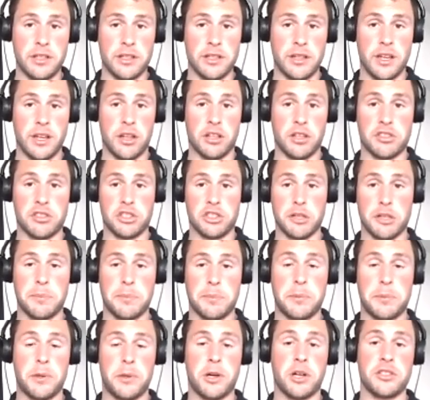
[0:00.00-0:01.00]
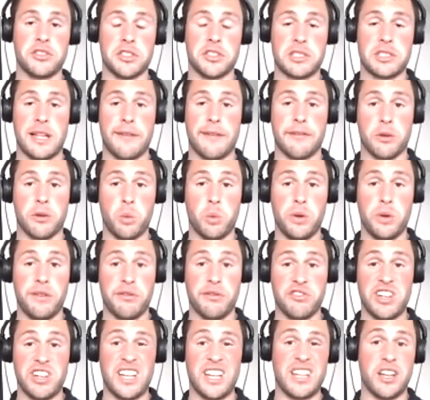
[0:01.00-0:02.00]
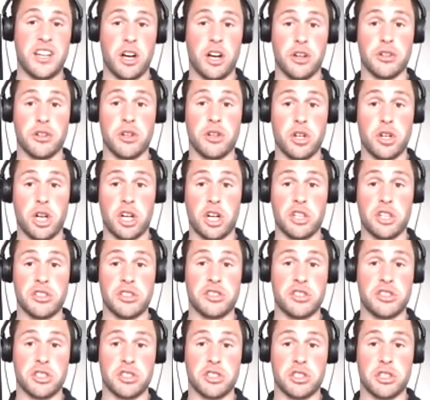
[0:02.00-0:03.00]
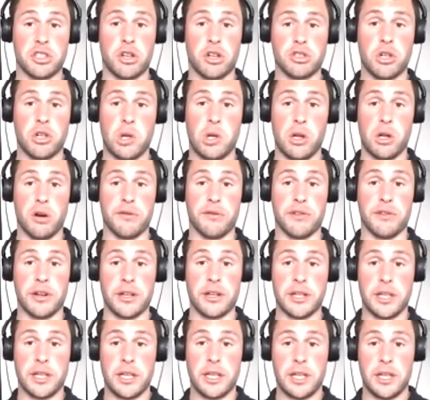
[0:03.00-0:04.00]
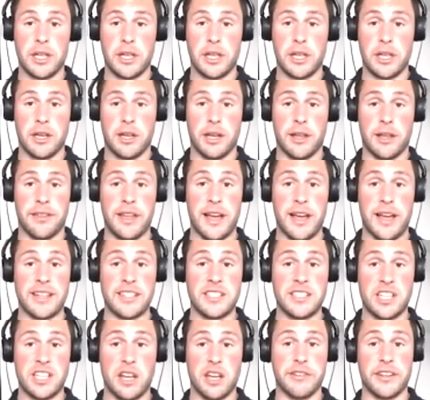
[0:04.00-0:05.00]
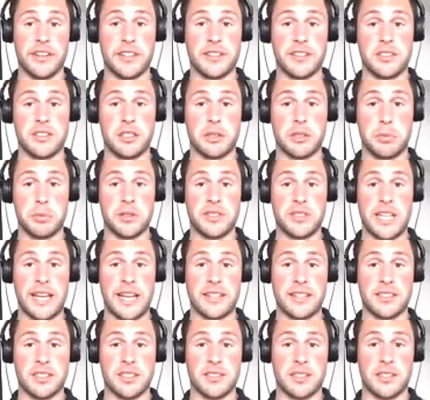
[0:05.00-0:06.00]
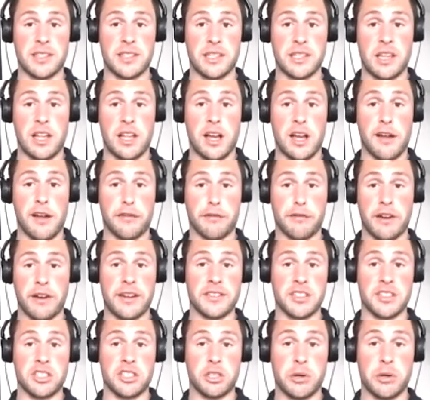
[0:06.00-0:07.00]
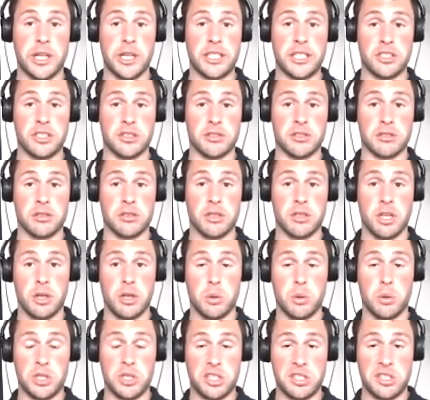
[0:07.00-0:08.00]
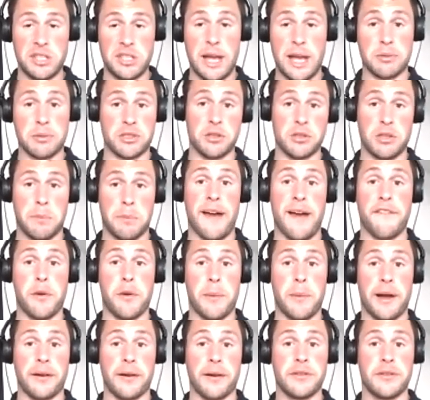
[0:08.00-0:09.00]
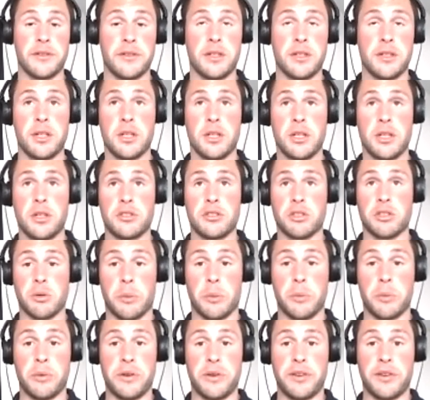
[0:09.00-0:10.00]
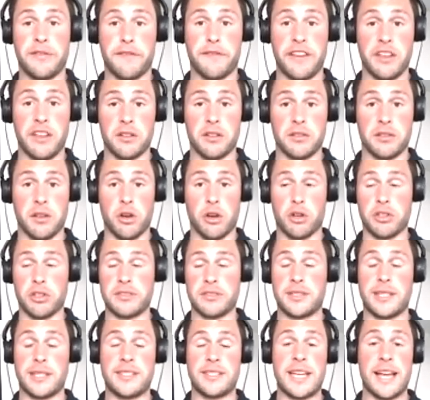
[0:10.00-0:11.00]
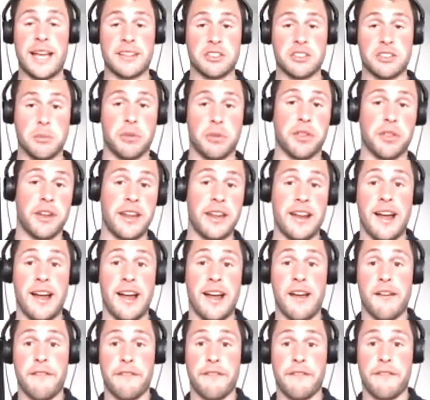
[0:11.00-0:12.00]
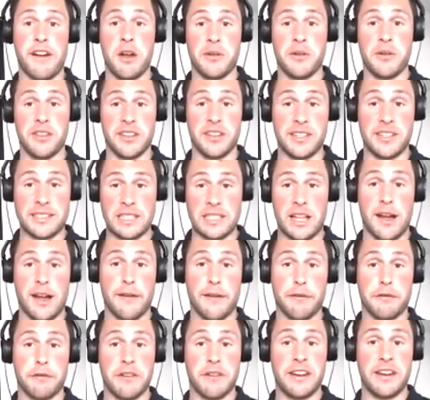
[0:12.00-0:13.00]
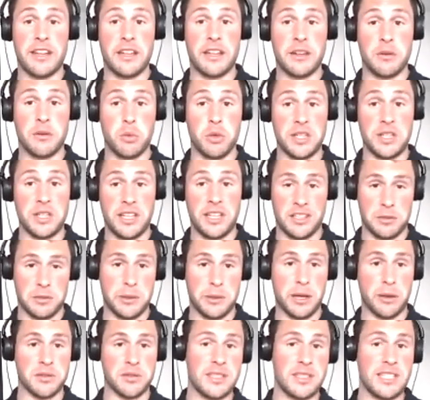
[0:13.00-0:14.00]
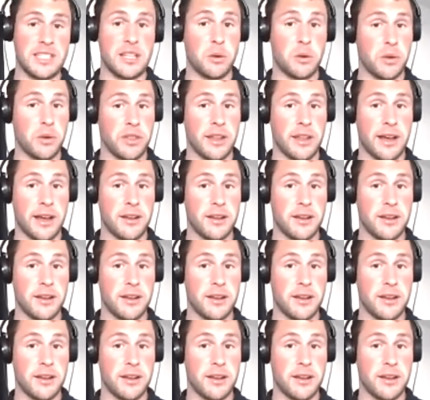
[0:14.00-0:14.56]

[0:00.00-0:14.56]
on a subconscious level. We've really got no conscious control over. And the idea of it is to protect us in life-threatening situations, which is absolutely paramount. So when we feel or detect something in our environment that is life-threatening, we need to be able to deal with that.